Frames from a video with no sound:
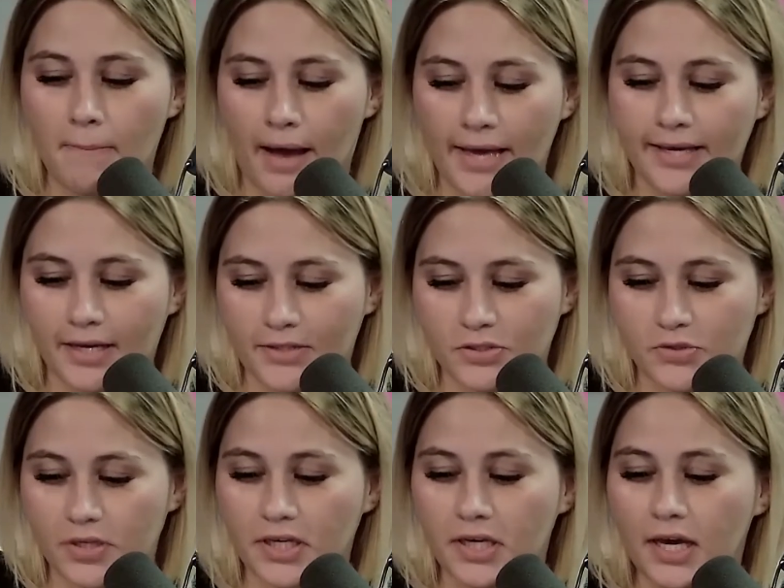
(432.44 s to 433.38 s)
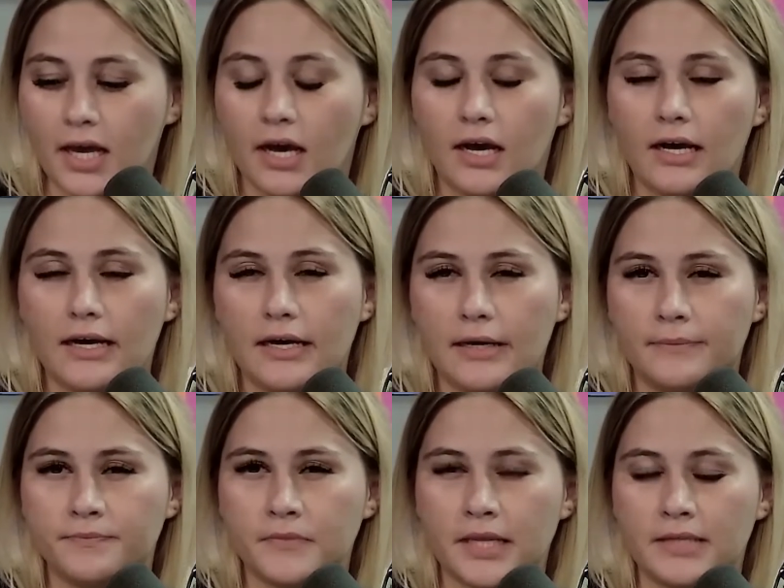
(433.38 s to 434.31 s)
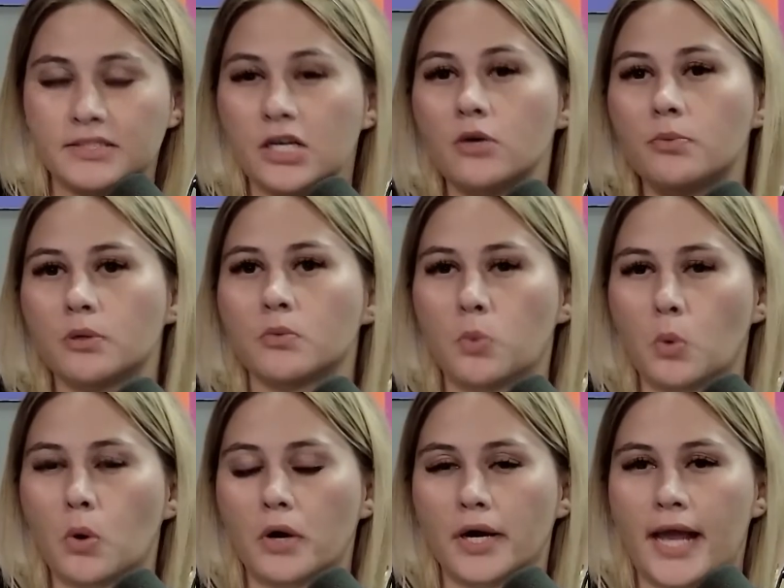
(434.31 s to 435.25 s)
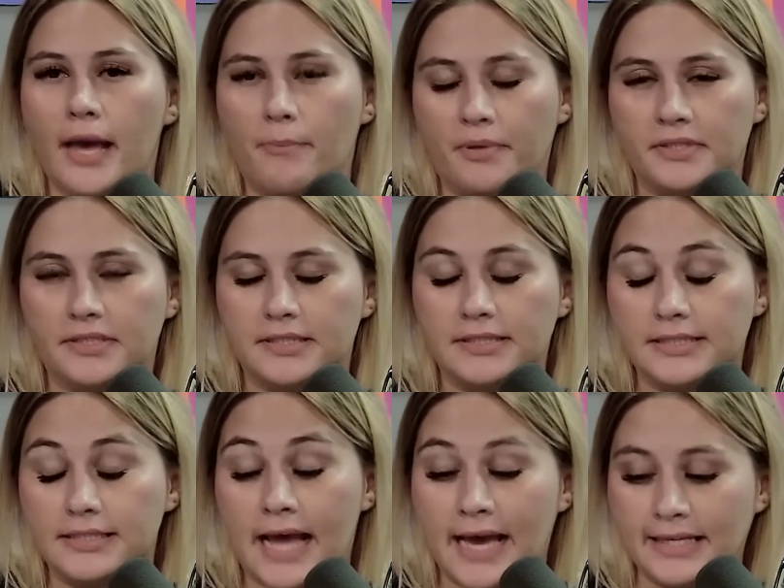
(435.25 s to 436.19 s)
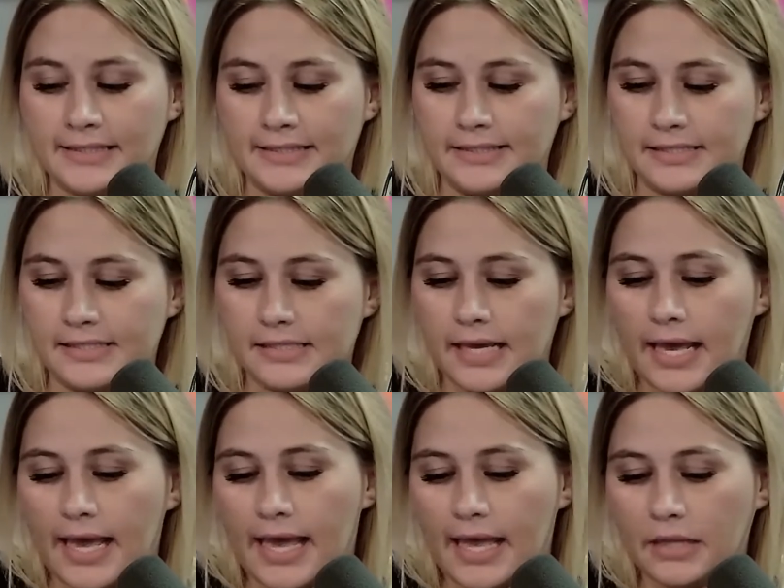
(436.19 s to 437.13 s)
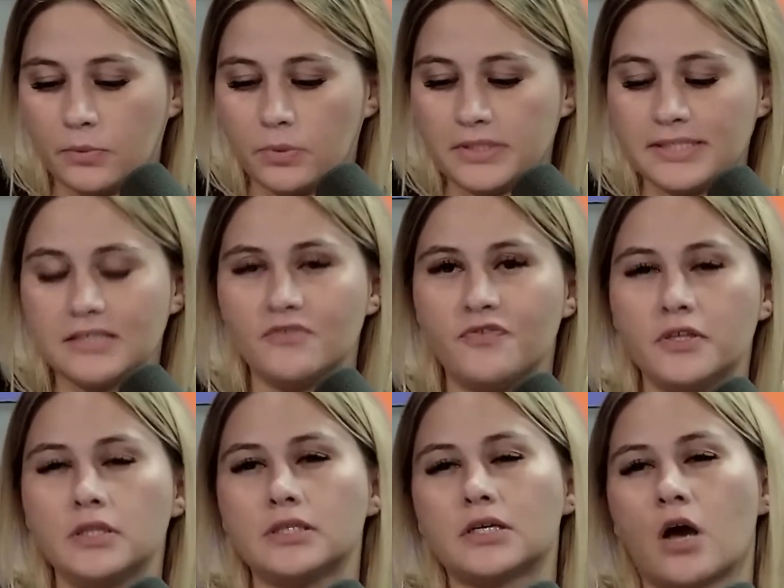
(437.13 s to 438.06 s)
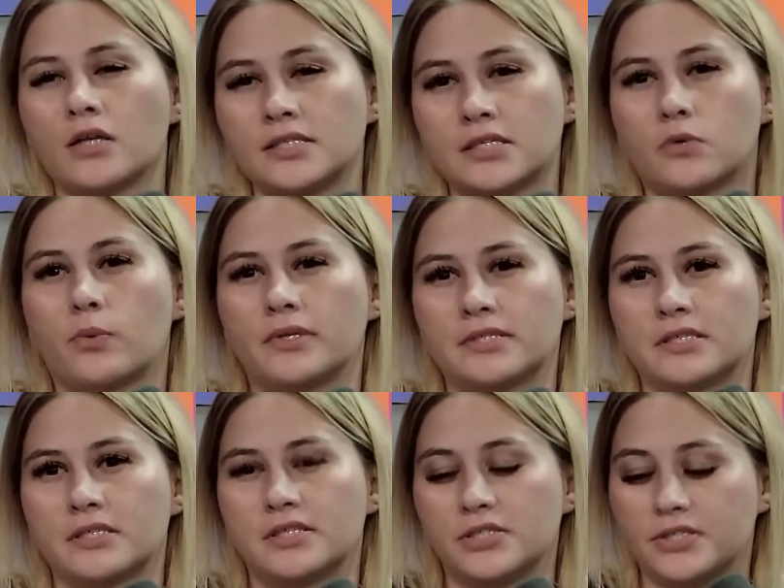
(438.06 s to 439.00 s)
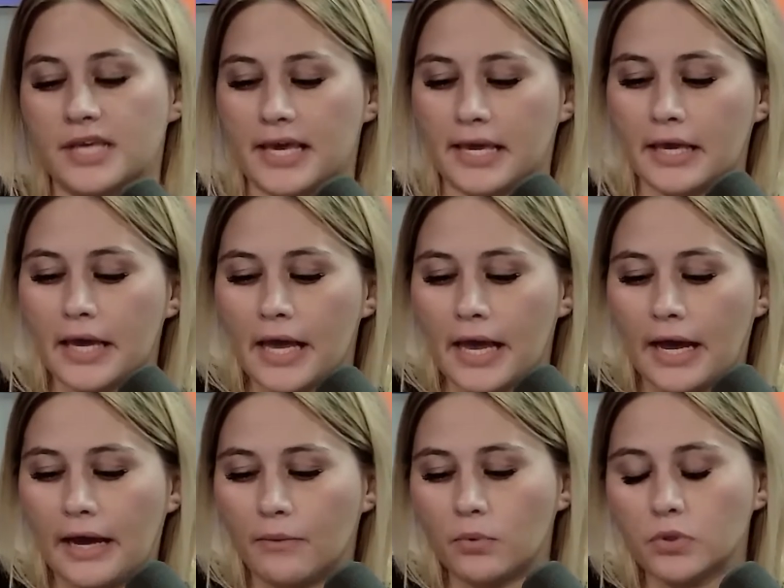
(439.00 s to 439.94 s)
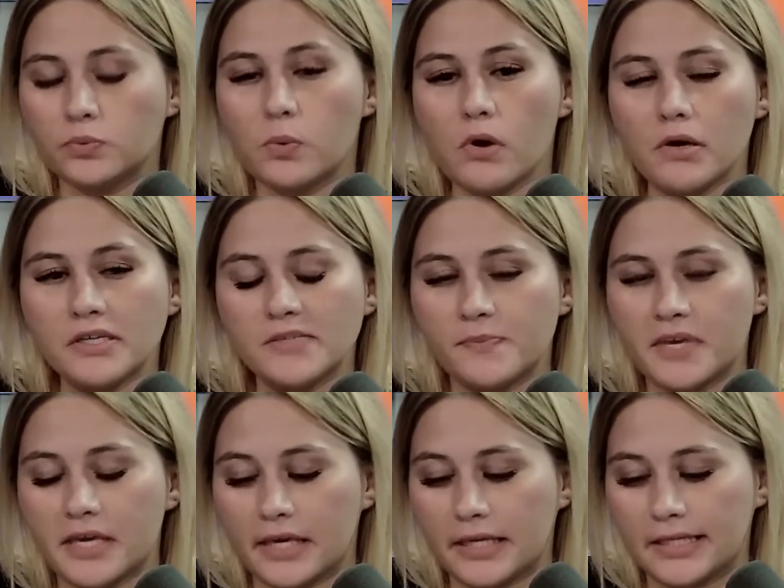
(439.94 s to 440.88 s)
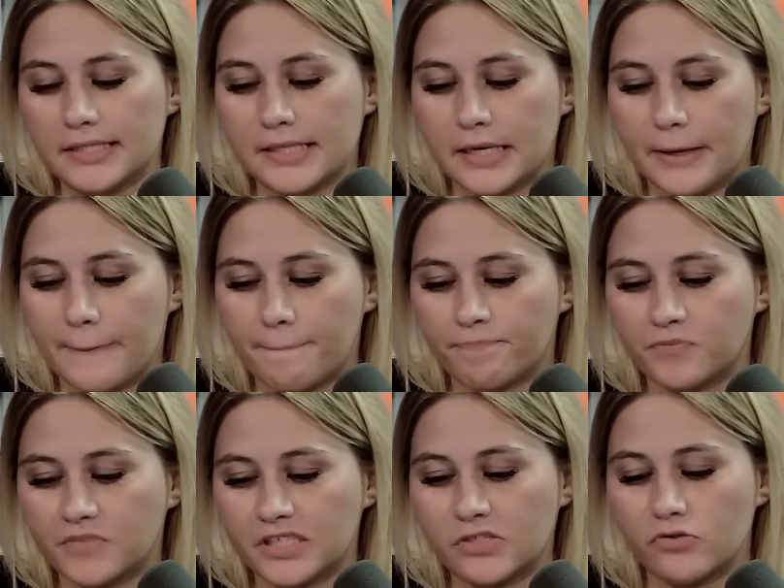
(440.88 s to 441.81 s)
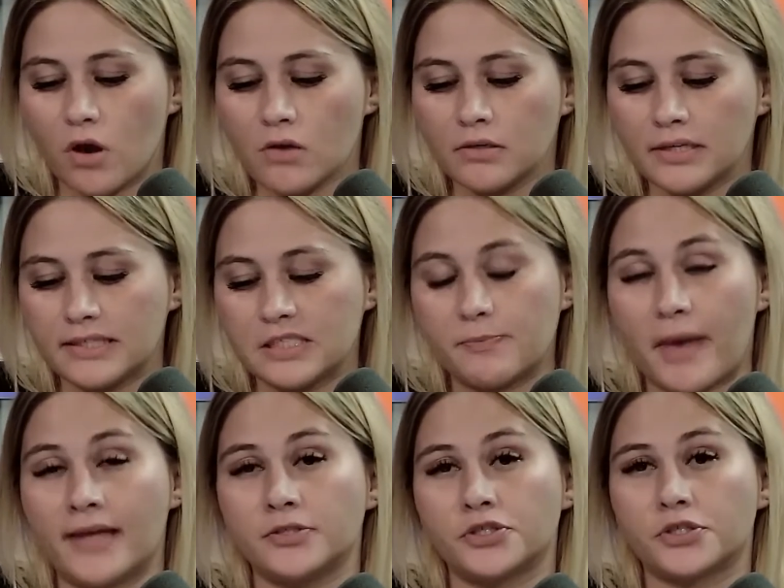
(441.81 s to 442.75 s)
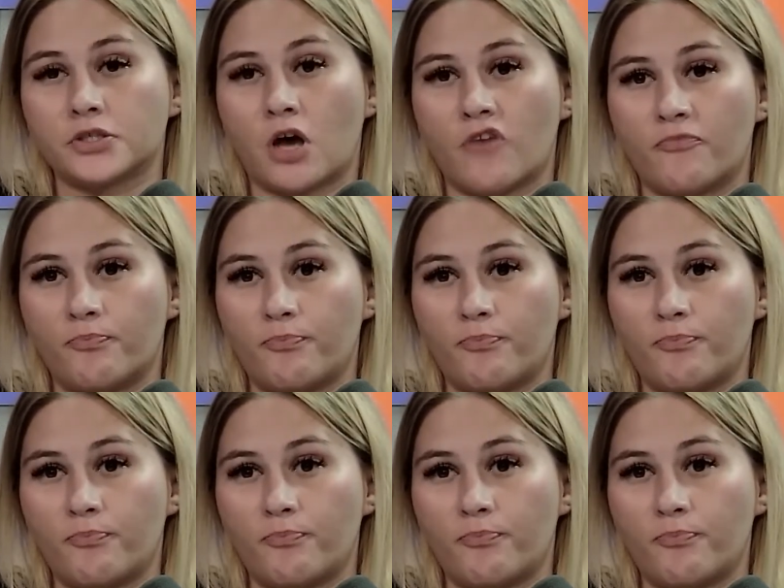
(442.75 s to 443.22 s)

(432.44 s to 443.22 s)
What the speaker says: my country, a terrible war happened in the 90s, and we still feel the consequences today. What worries me is the strong expansion of